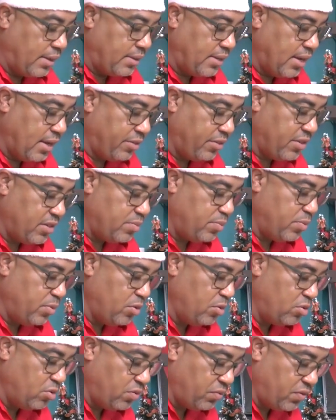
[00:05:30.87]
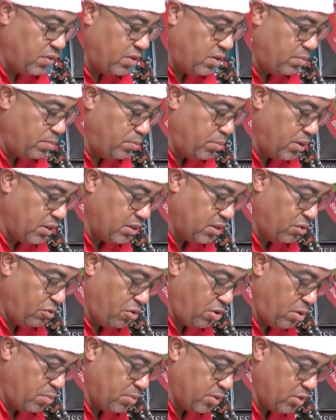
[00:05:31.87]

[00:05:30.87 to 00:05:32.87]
take this beautiful butter rum